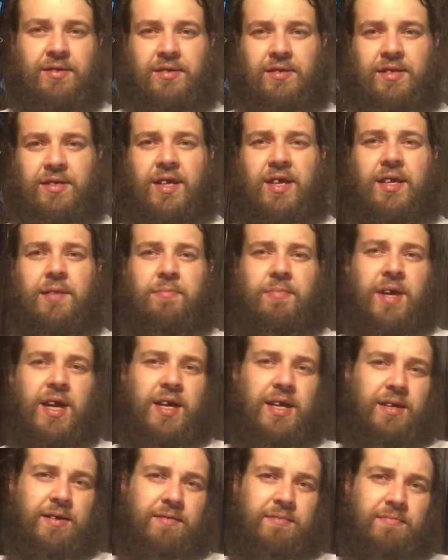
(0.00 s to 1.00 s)
So think
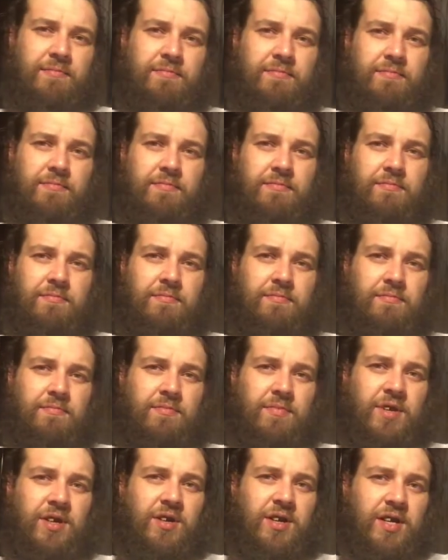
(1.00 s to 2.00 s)
about it.
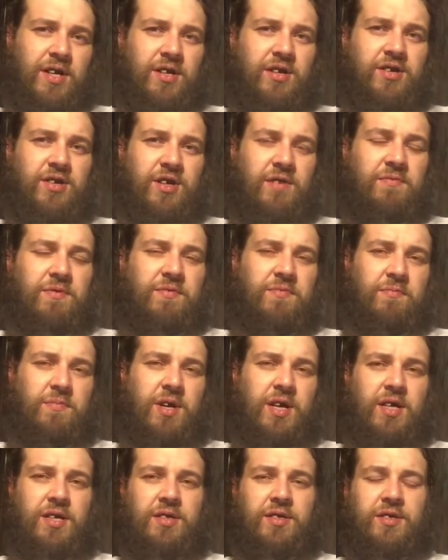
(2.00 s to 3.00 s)
You're getting a service from
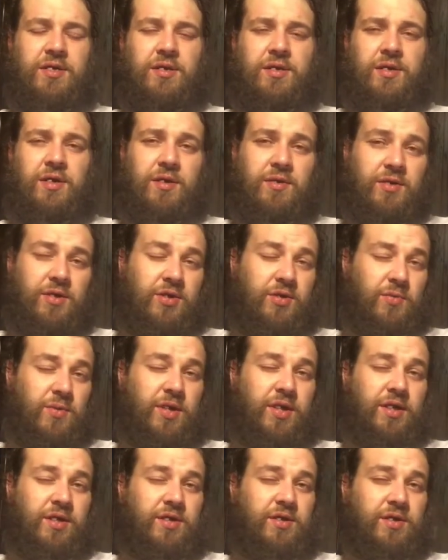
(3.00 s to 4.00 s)
us. You're
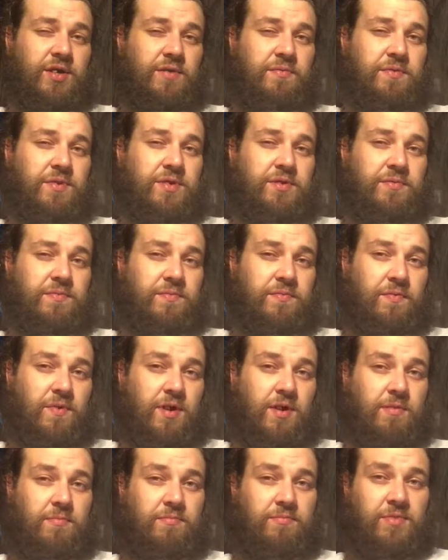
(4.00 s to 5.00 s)
enjoying the service
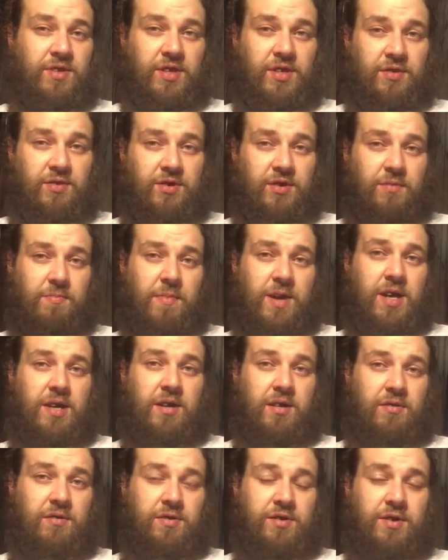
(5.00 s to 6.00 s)
from the YouTube
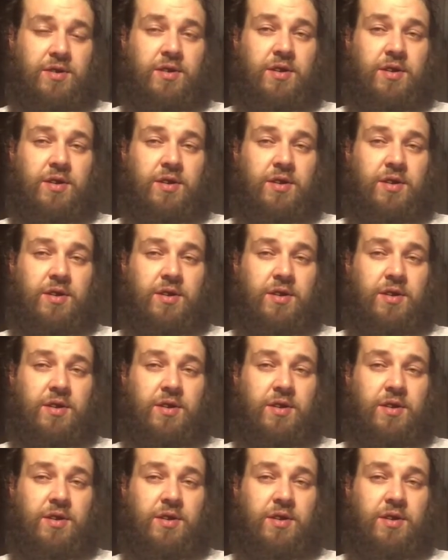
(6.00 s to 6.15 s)
modelers.